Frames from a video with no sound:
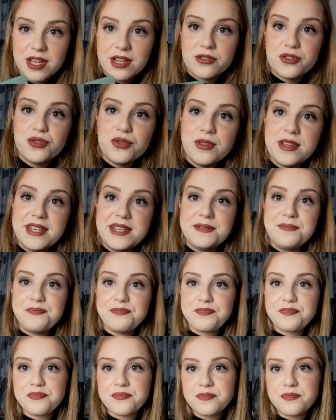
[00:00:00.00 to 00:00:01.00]
actually,
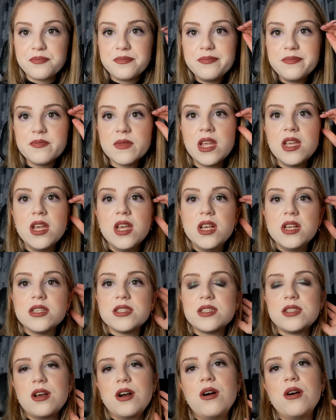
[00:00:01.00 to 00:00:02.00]

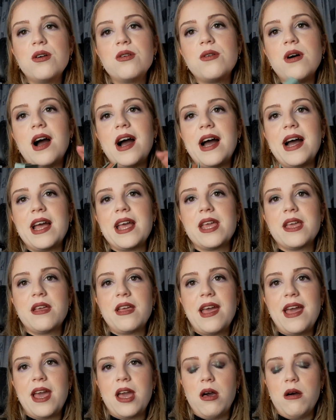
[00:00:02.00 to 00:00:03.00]
so I
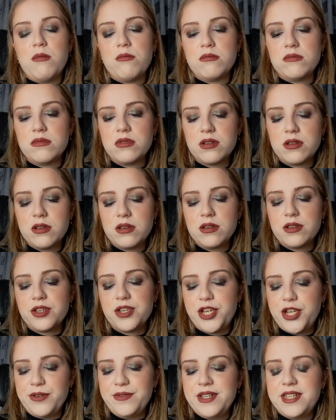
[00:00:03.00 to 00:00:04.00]
am
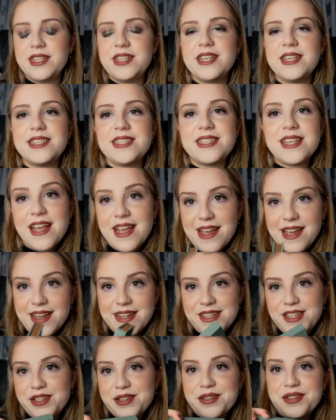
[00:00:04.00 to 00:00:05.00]
curious
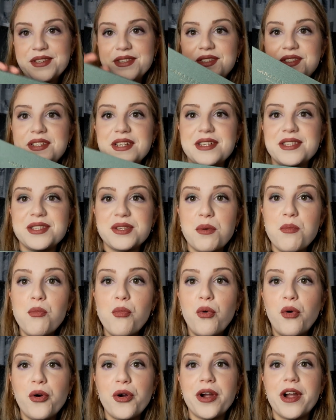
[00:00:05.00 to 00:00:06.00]
to use this some
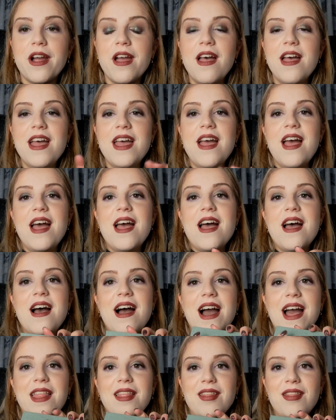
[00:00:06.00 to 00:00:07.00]
more.
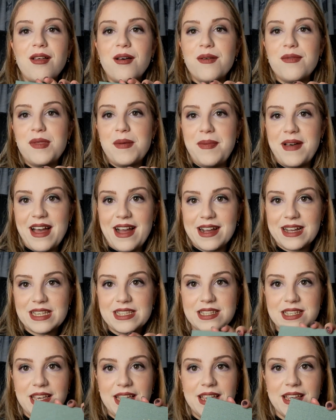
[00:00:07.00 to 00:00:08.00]
I love the
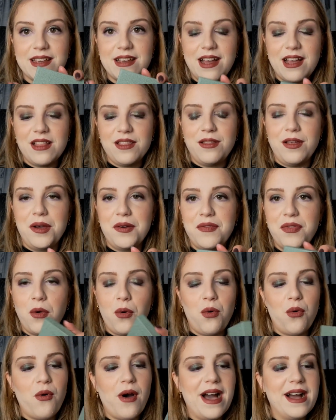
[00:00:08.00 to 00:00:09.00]
packaging. I love the
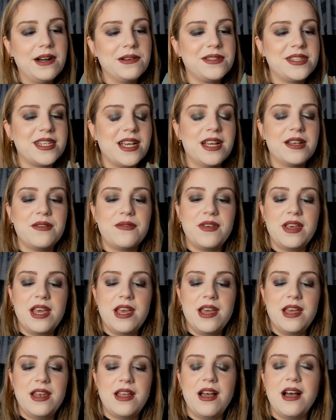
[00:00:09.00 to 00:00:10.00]
whole outside of
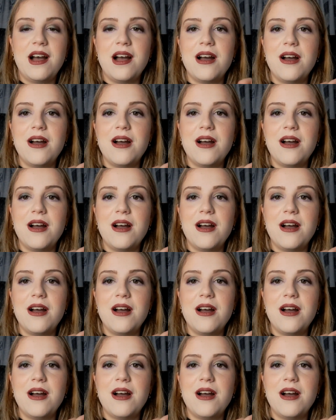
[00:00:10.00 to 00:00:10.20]
it.